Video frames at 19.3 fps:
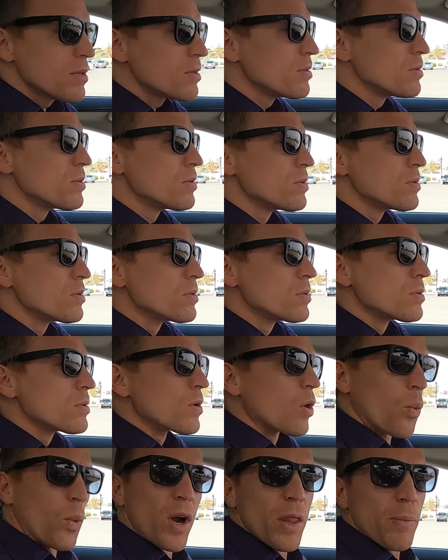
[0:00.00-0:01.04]

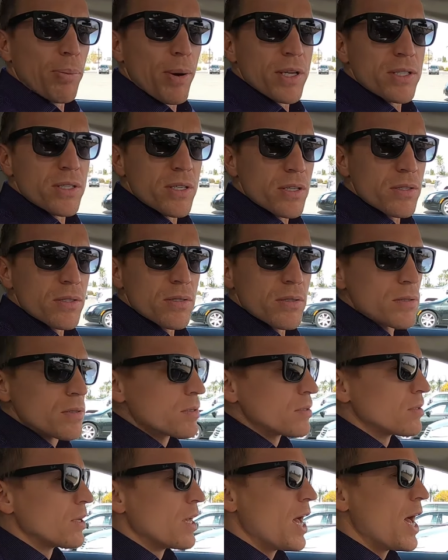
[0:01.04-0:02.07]
or one of the presidents,
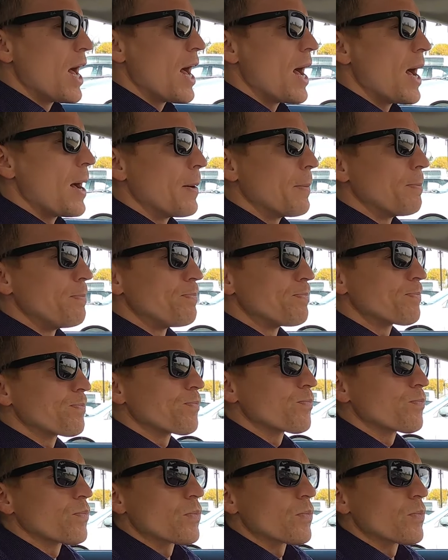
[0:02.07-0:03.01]
um,